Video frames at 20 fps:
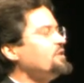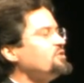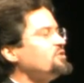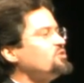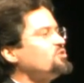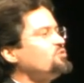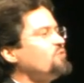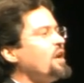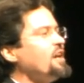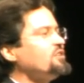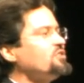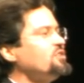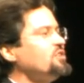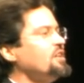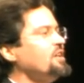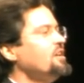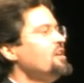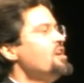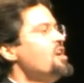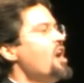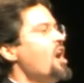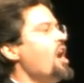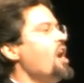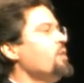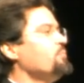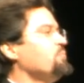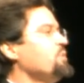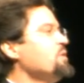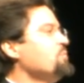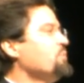and destruction
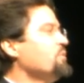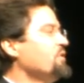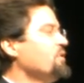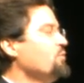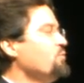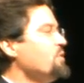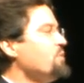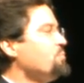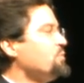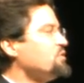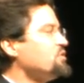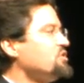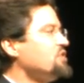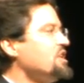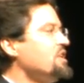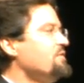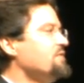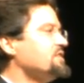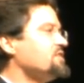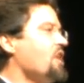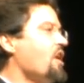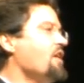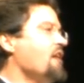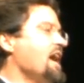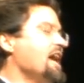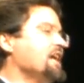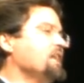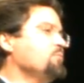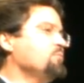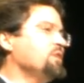on people that we perceive as our
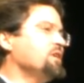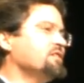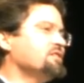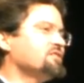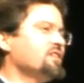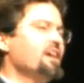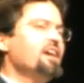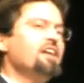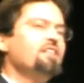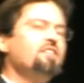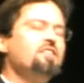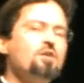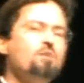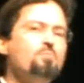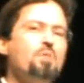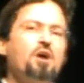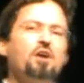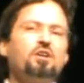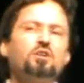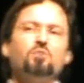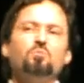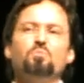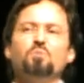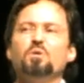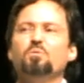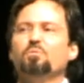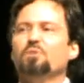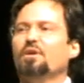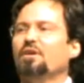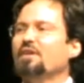enemies? The American
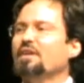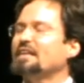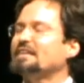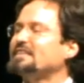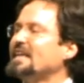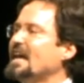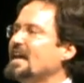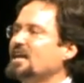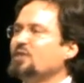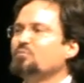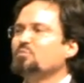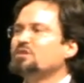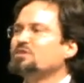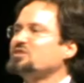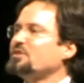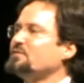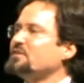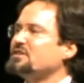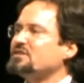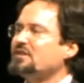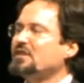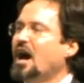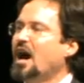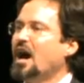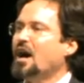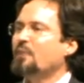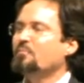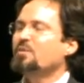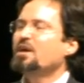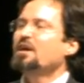people are not the enemies of
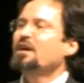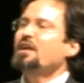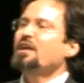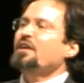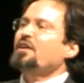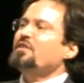Islam.